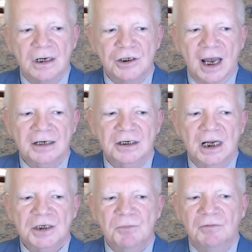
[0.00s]
Jackson
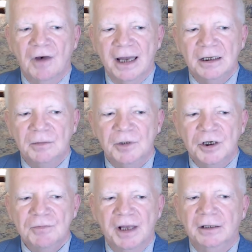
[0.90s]
has provided the
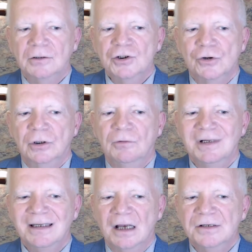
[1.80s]
British Medical Journal
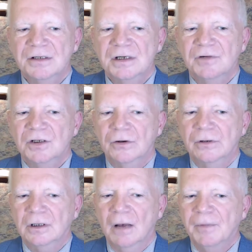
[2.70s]
with dozens of
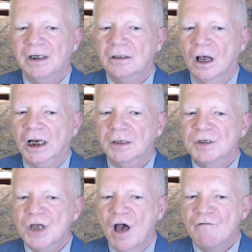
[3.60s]
internal company
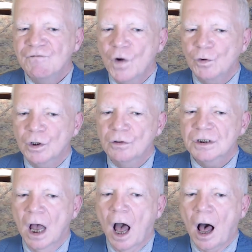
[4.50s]
documents, photos,